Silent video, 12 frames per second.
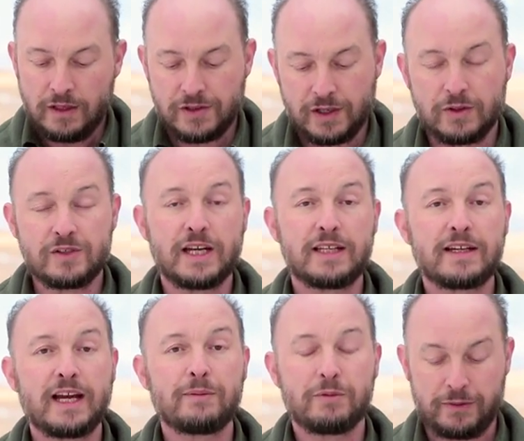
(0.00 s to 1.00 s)
So set the
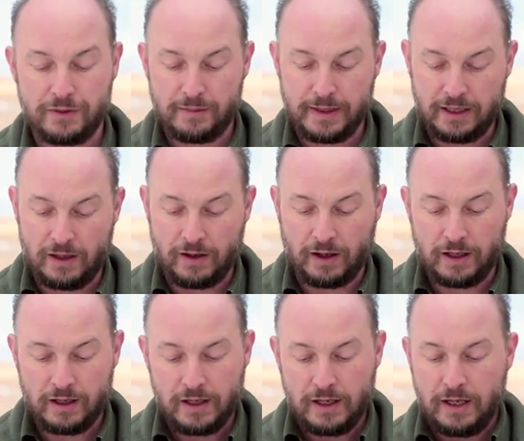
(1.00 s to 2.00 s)
camera for a bit
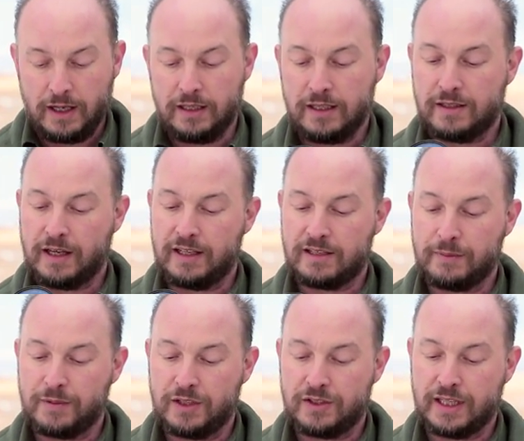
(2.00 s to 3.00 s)
longer. In this case,
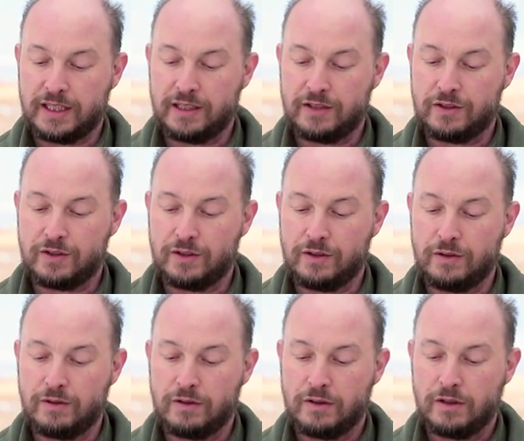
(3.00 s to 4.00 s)
I'm going to set it
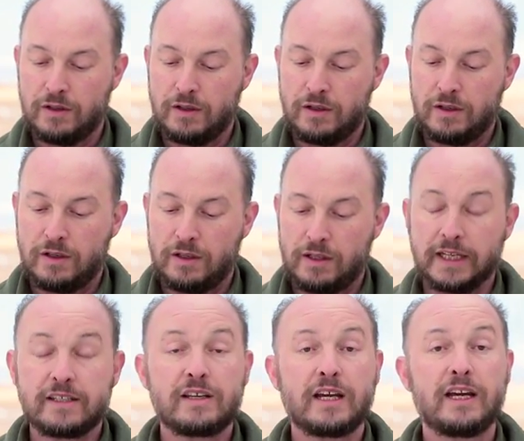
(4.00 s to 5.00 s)
to,
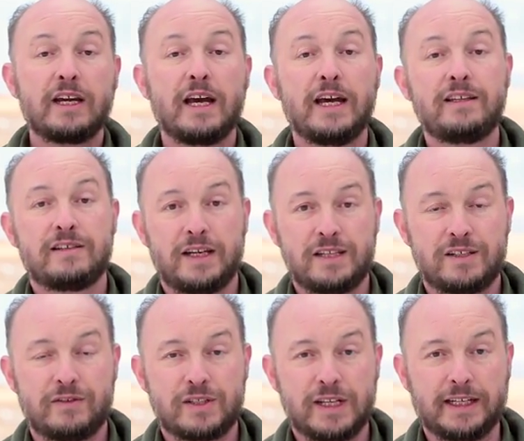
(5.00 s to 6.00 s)
let's say,
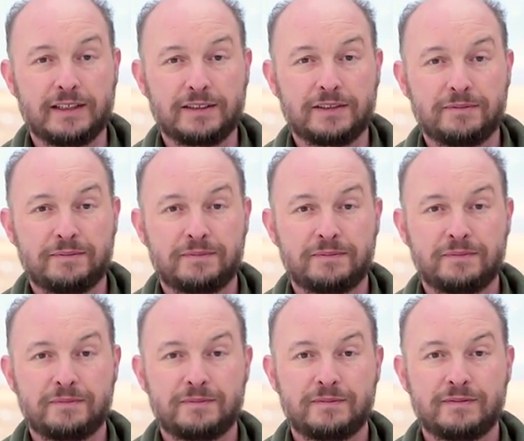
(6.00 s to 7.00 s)
8/10 of a second.
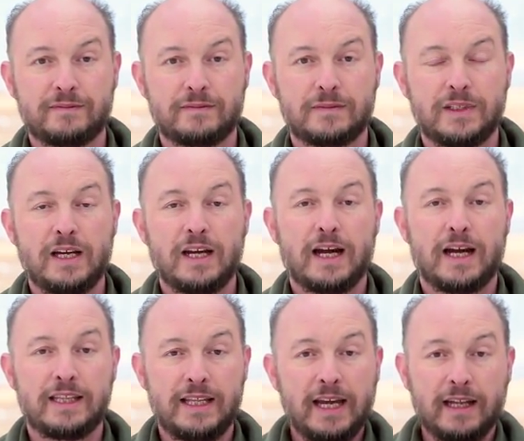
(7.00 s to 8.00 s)

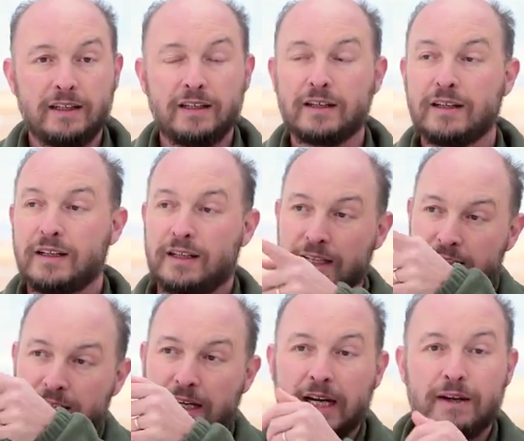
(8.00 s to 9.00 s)
And then,
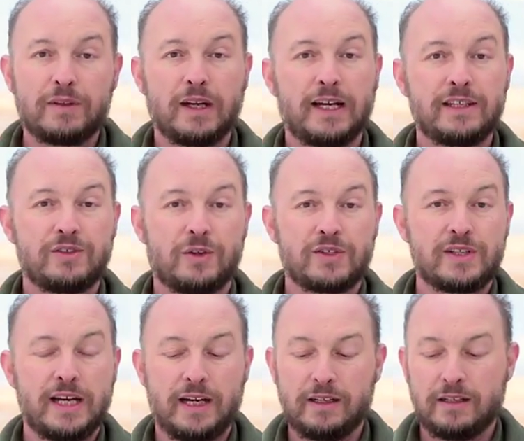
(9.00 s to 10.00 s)
let's say I have the light source
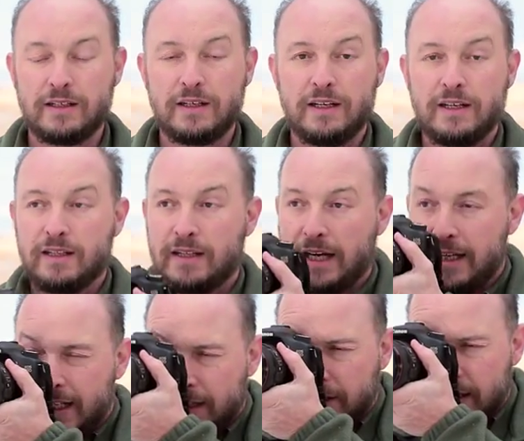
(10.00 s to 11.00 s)
there. The
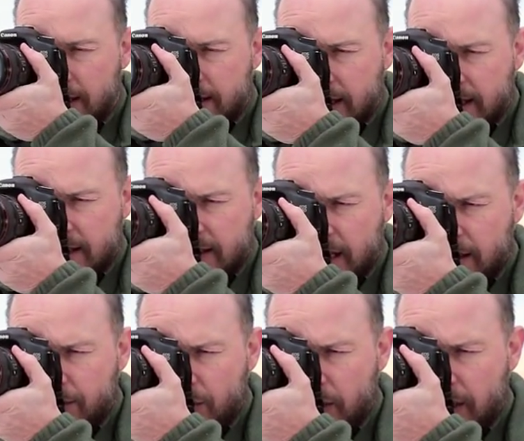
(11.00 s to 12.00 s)
idea is, instead
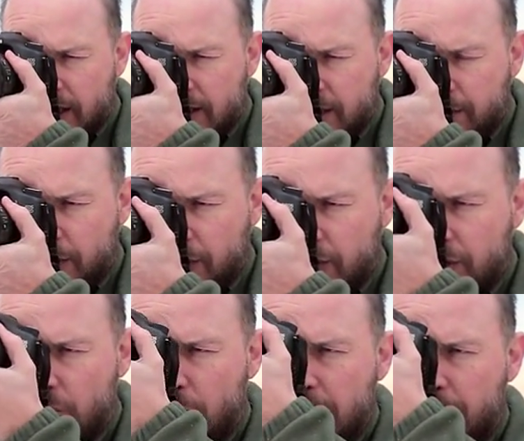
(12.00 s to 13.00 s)
of doing a simple
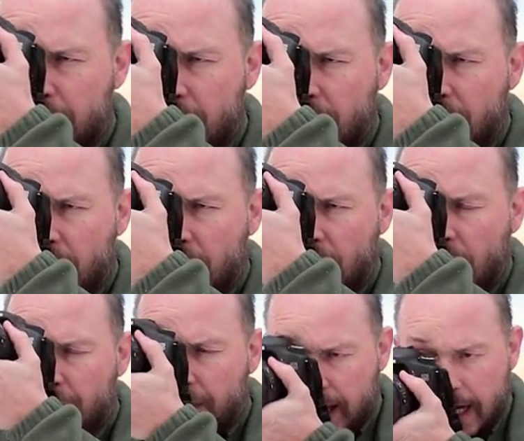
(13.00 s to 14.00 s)
sweep
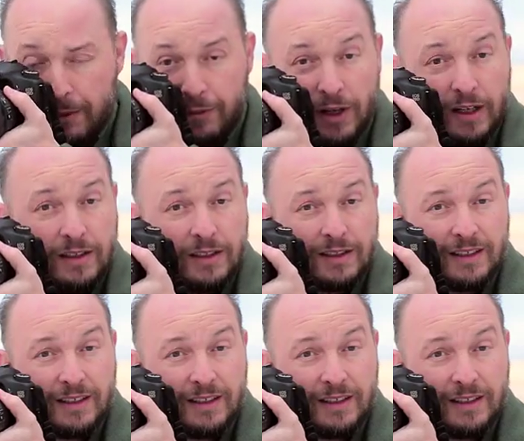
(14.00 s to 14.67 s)
of the camera,